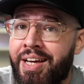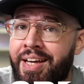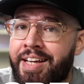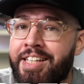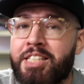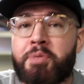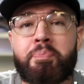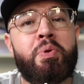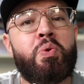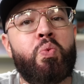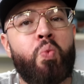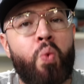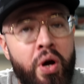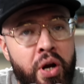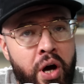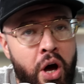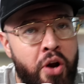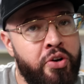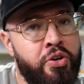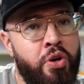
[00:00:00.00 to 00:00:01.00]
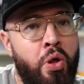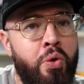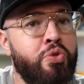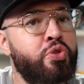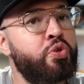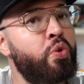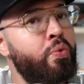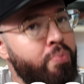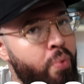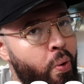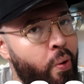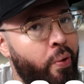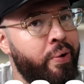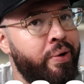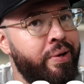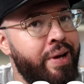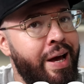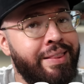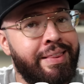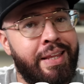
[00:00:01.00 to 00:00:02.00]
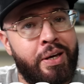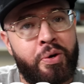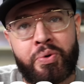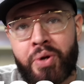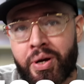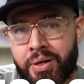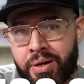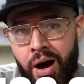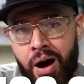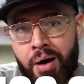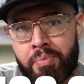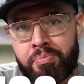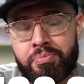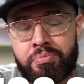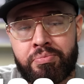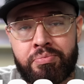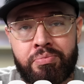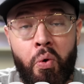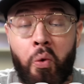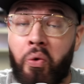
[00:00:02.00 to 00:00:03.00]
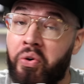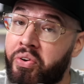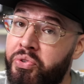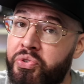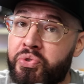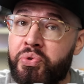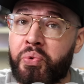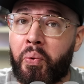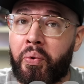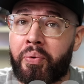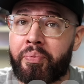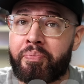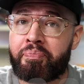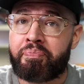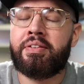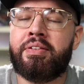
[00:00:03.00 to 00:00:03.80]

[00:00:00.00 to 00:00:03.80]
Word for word: is spend one hundred dollars or more at lego dot com or in store.